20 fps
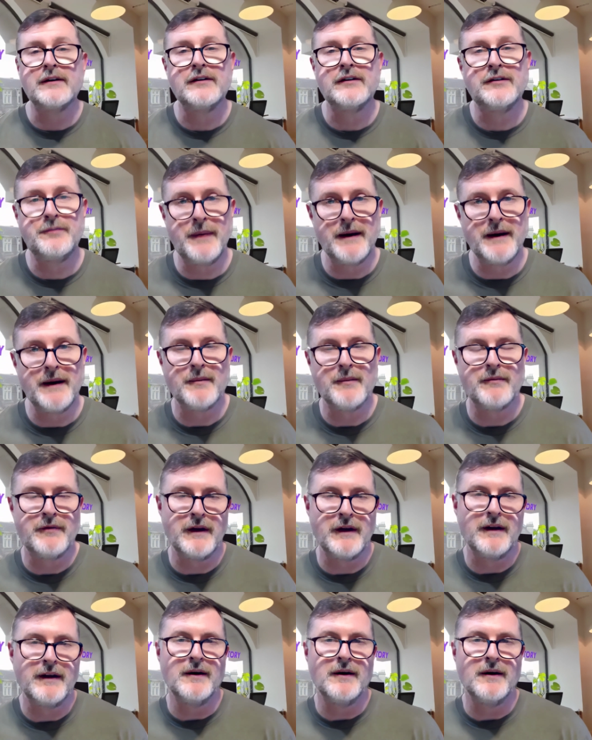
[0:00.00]
to spin up
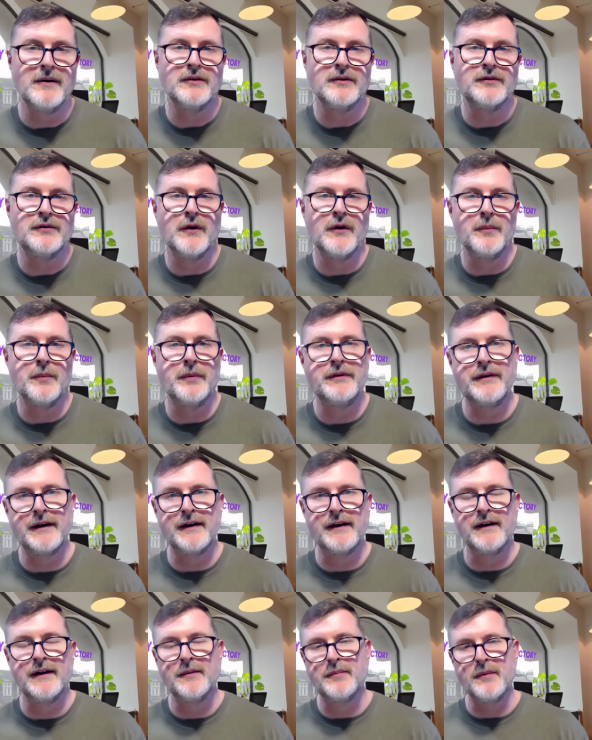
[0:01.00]
videos for
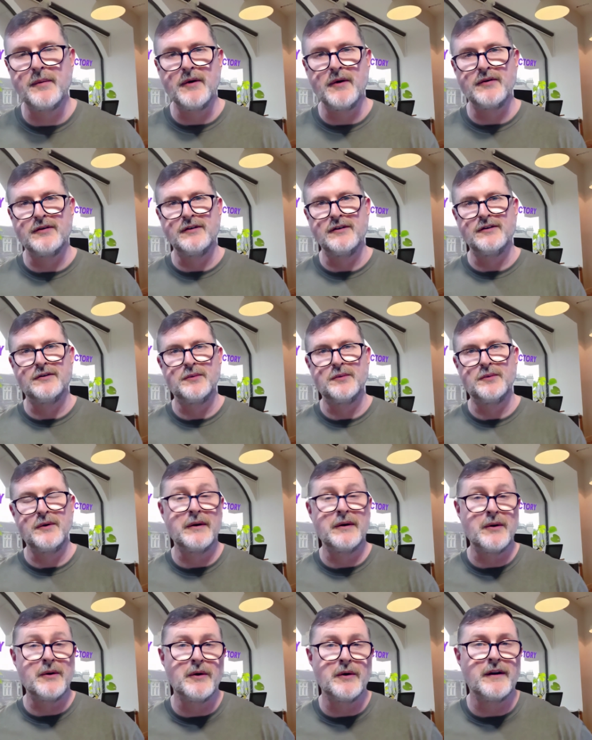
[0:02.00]
particular promotions. We're
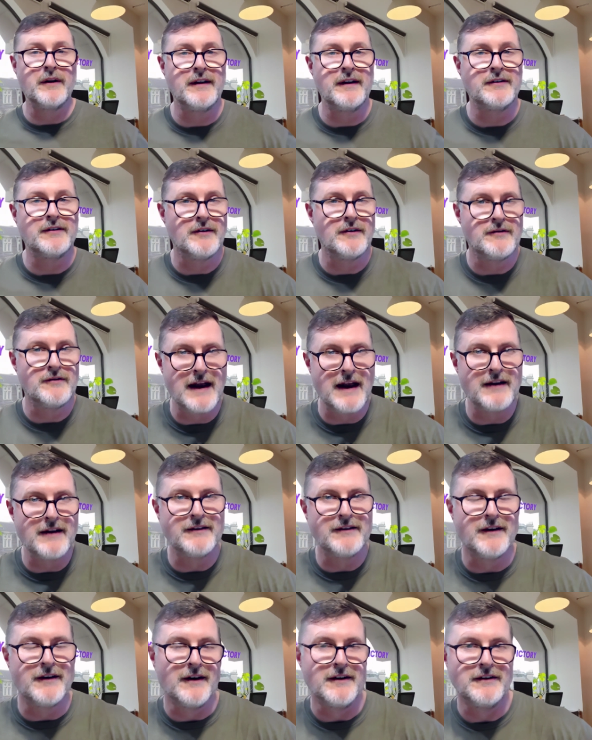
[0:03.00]
recording this on
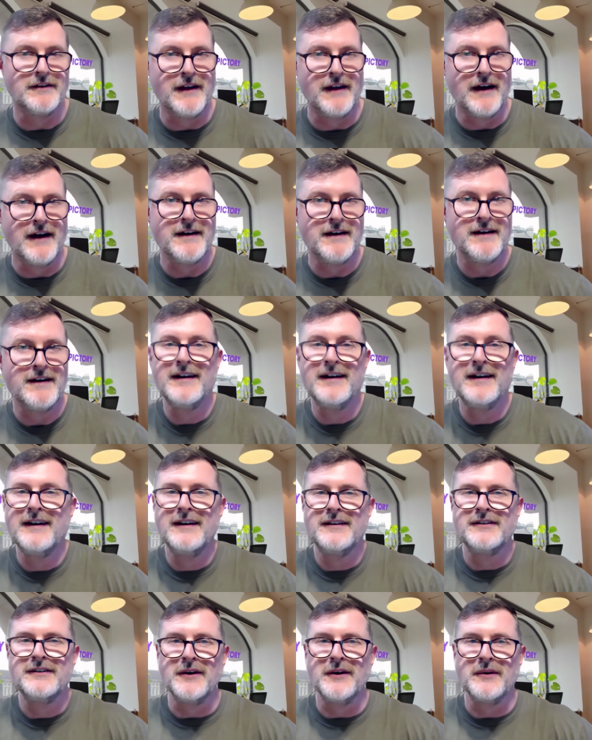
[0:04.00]
Valentine's Day,
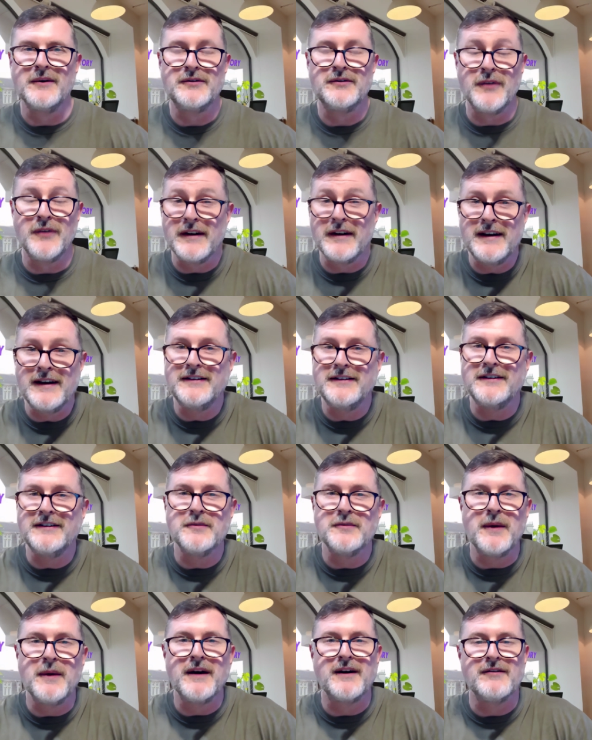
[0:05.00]
so it's very easy
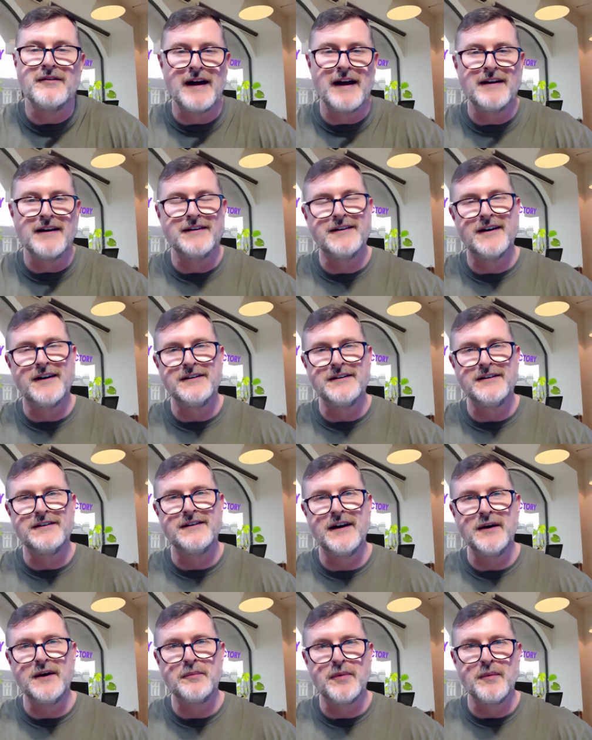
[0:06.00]
to make a Valentine's
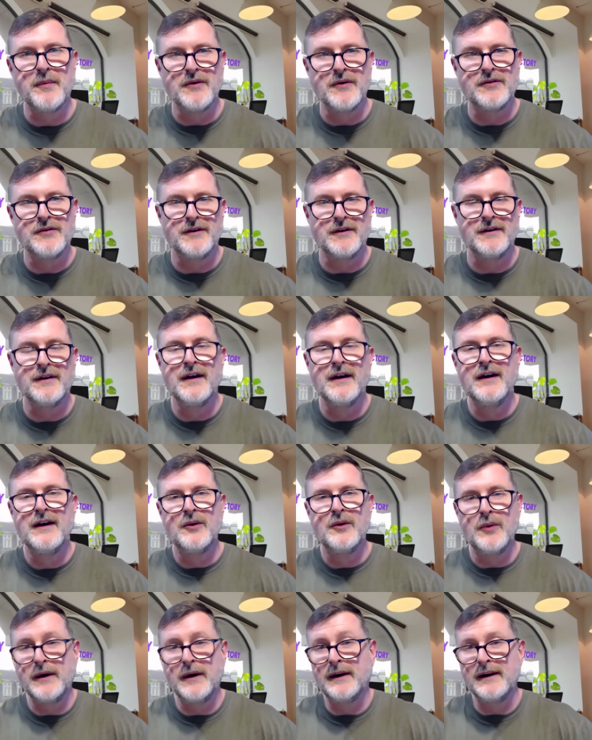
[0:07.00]
Day promotion
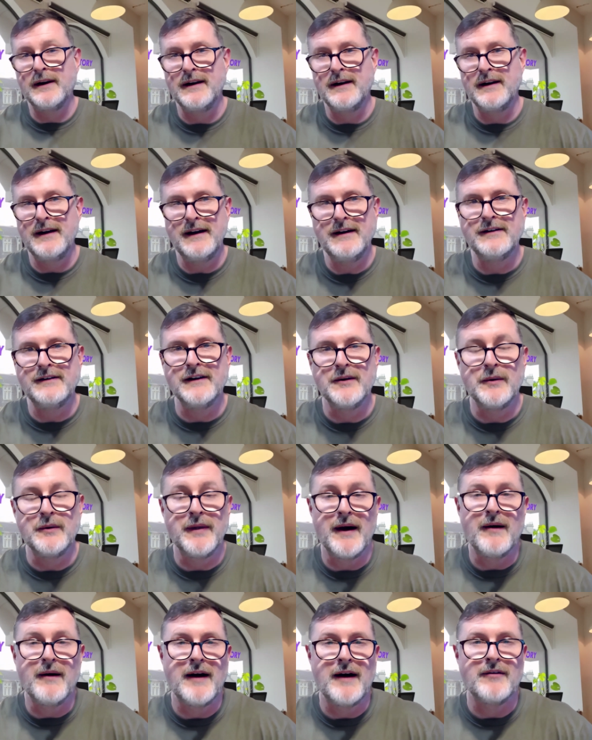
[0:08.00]
quickly and easily
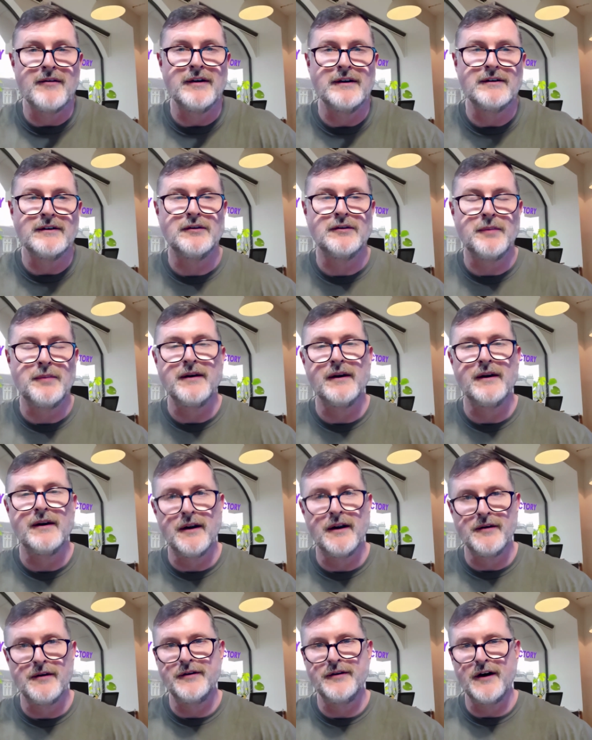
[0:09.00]
without having to spend a
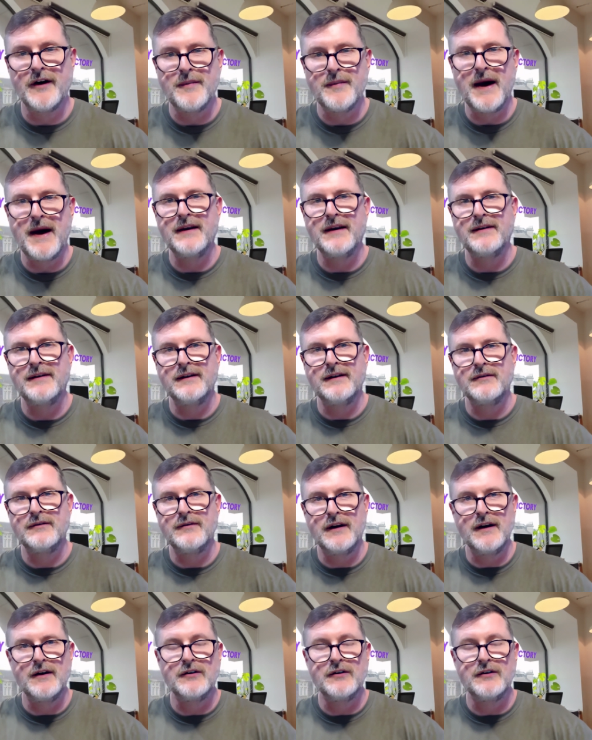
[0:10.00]
lot of time editing
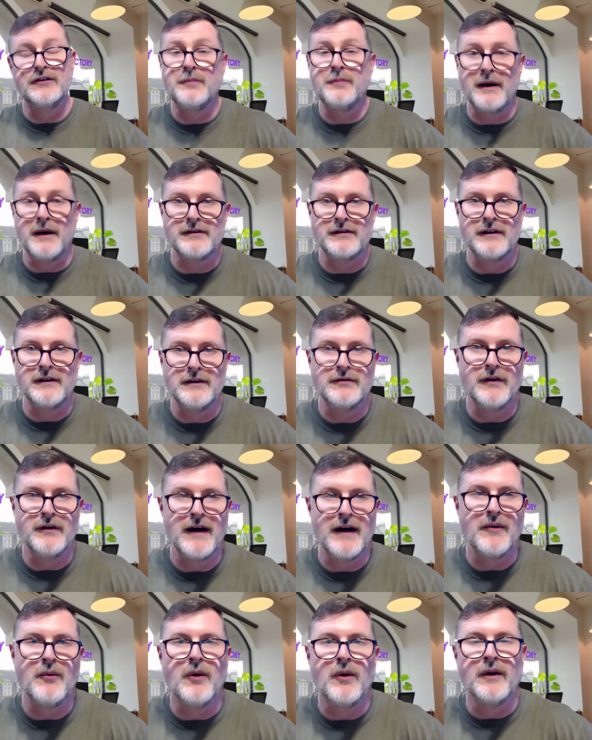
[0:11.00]
videos, especially for
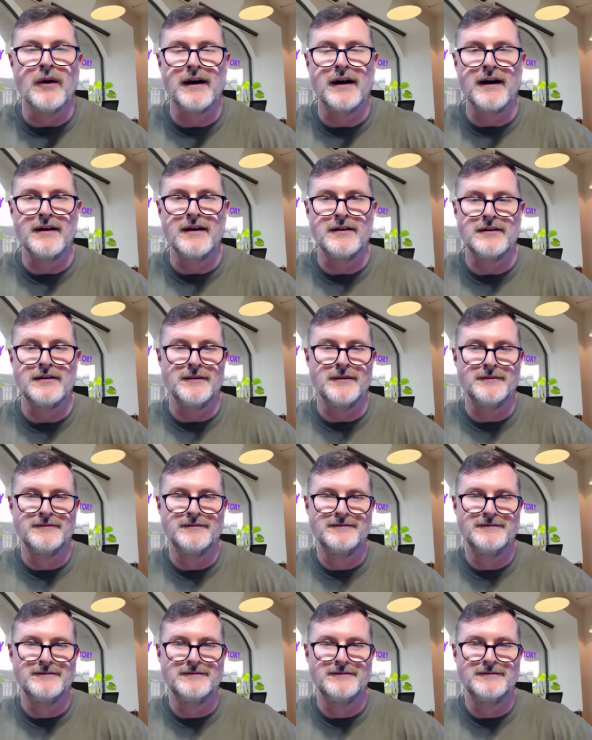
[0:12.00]
that one occasion.